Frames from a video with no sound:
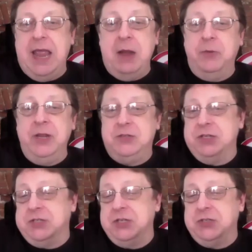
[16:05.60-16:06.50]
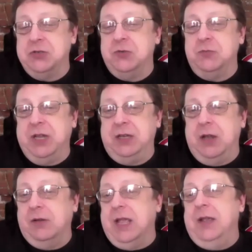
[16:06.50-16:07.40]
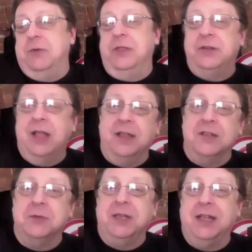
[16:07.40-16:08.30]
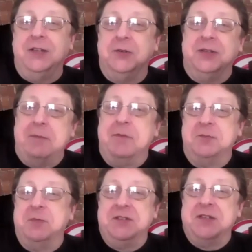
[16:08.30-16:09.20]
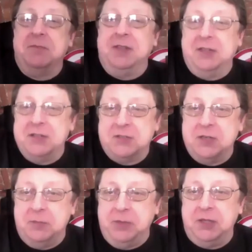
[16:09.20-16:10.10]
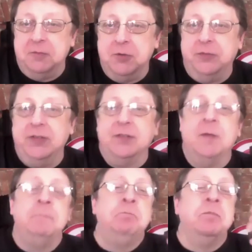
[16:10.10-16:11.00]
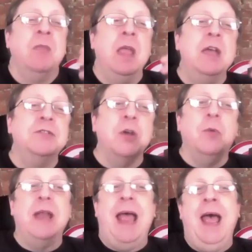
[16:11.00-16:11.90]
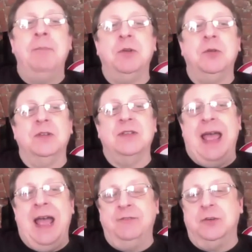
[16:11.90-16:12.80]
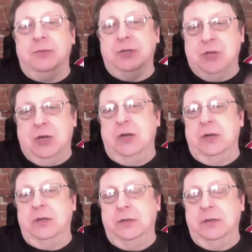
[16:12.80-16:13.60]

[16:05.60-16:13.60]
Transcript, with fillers: and we just assumed that okay well they're telling us we can't do it that must be something that's going to be in the movies so what happened was after return